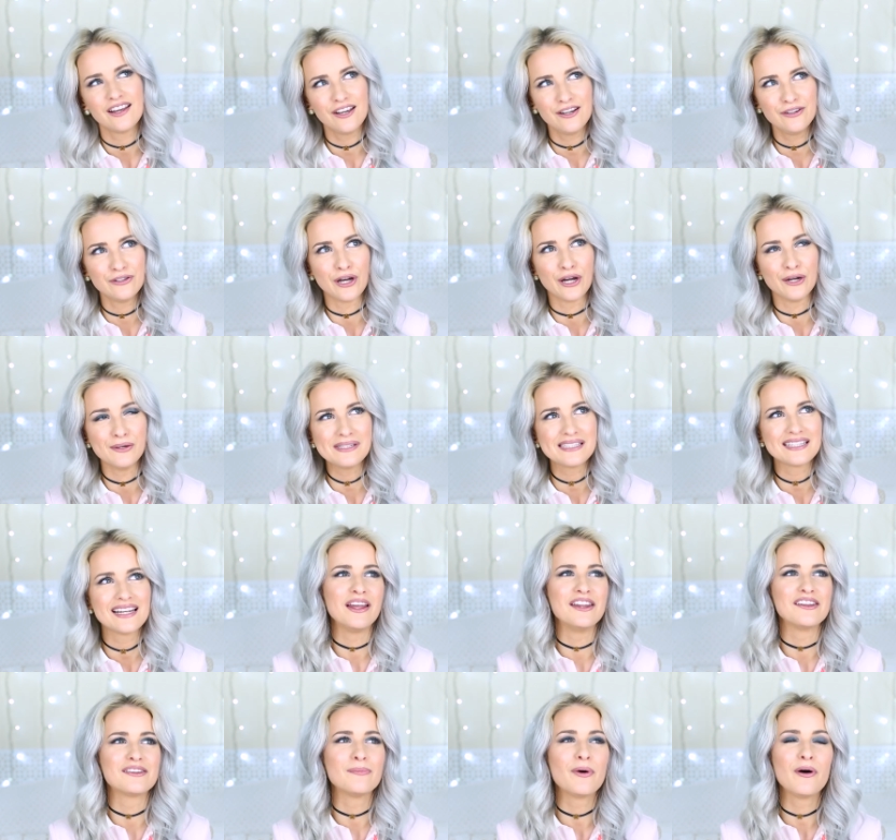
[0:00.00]
Who knows?
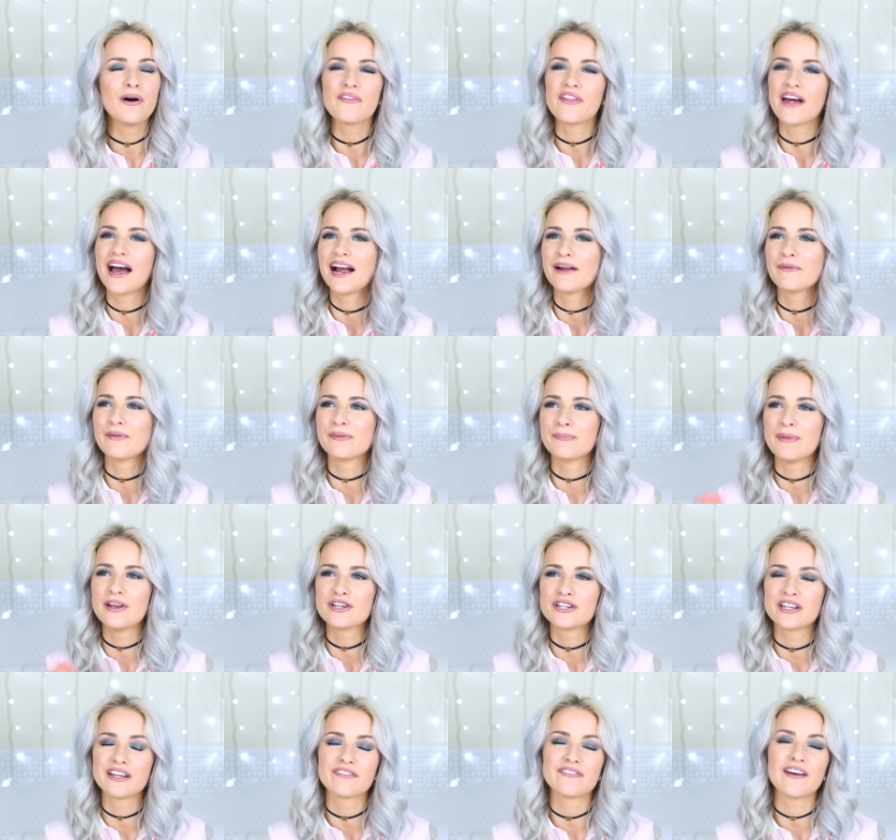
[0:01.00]
It's more that I was
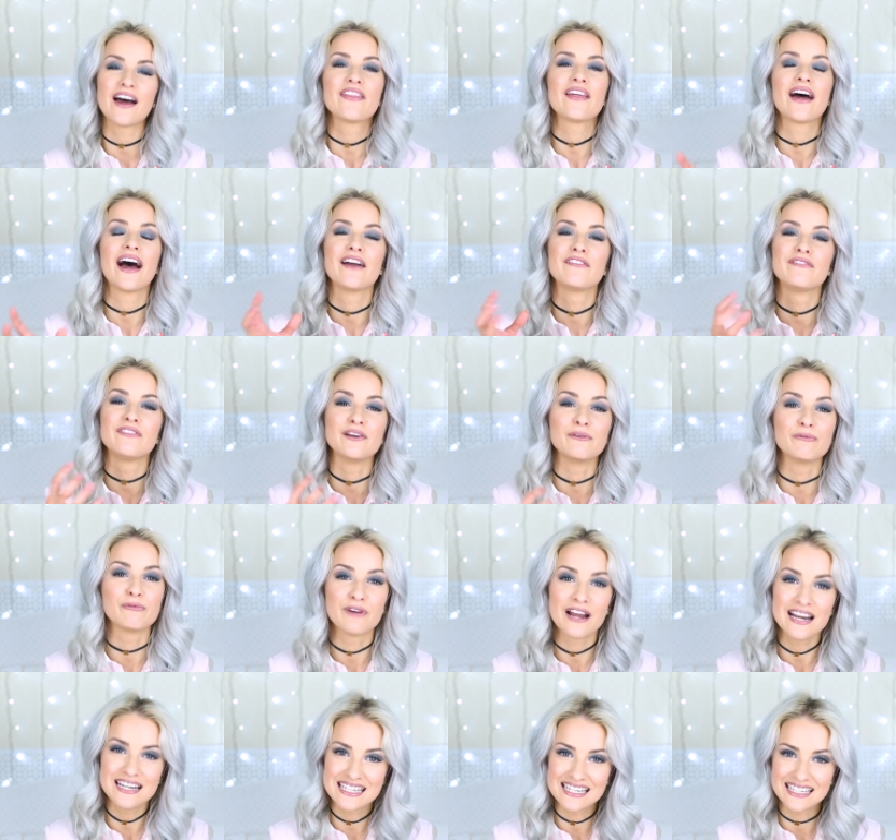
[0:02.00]
mentioning the fact that I feel
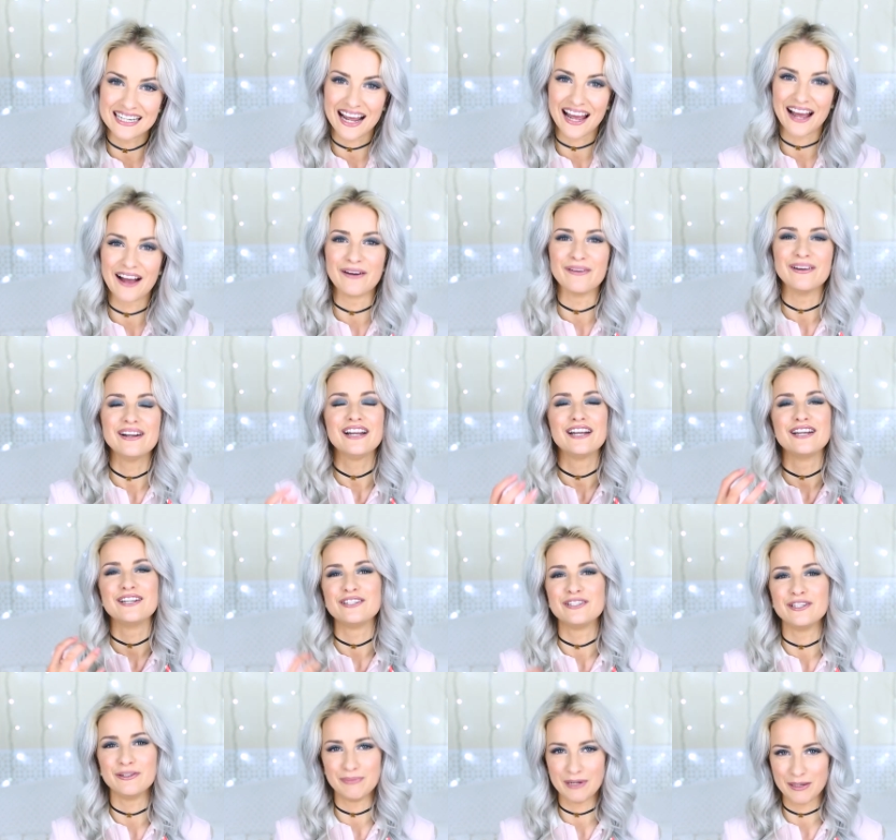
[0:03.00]
ready now
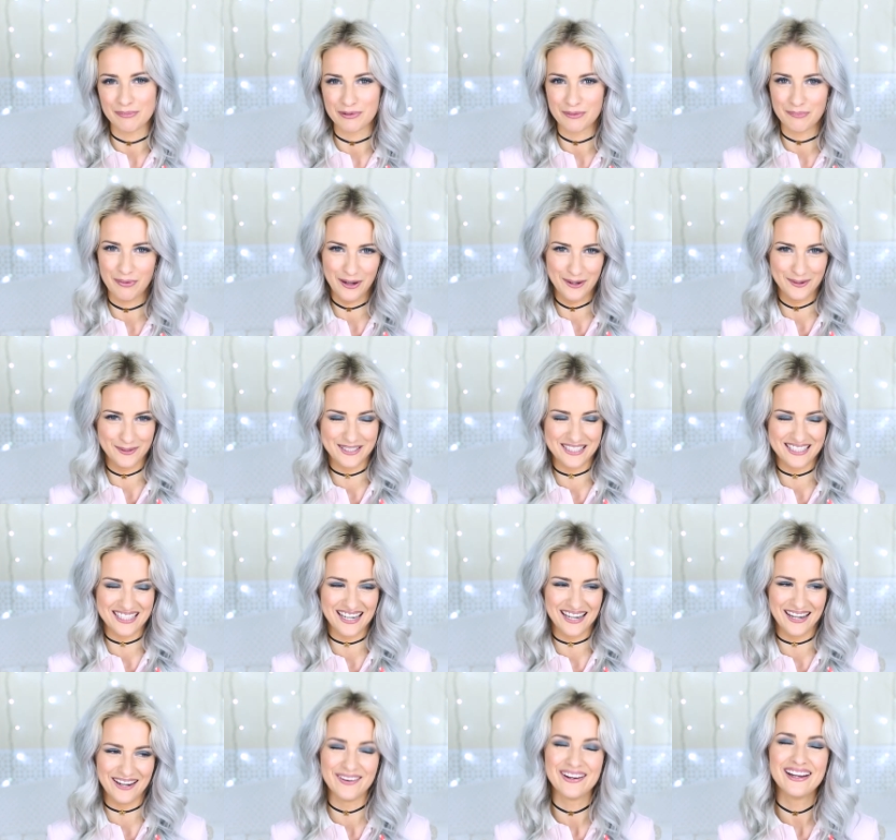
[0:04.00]
to be proposed
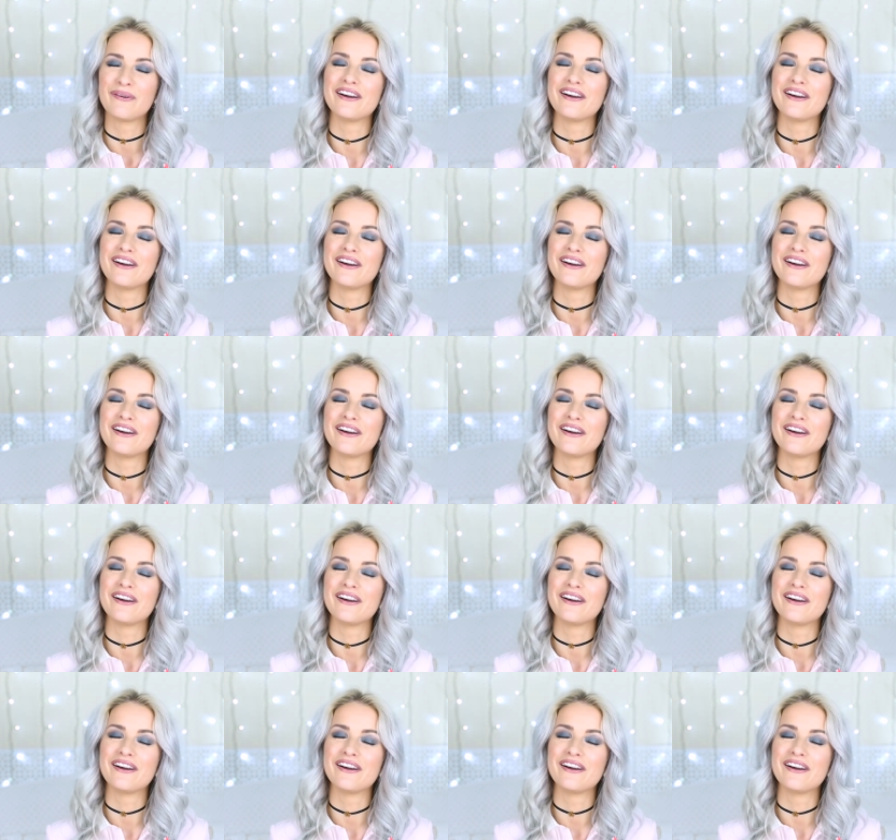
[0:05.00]
to,